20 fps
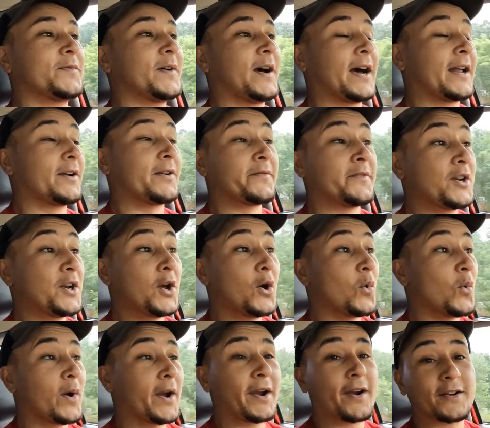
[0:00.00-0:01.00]
I don't even
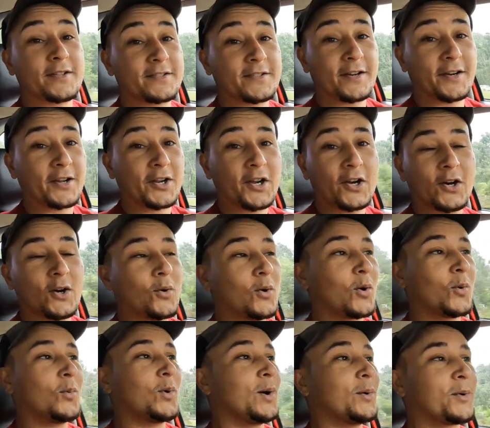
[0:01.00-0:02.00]
know where it's gonna go
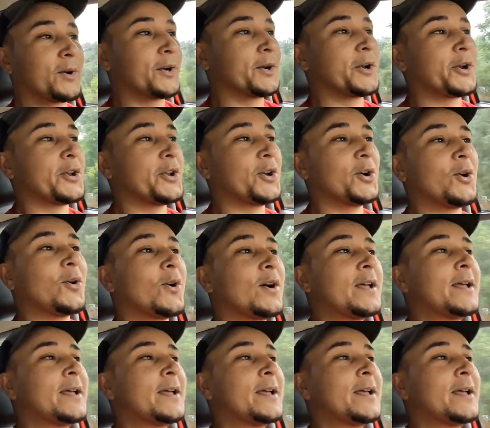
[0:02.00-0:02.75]
or what we're gonna do.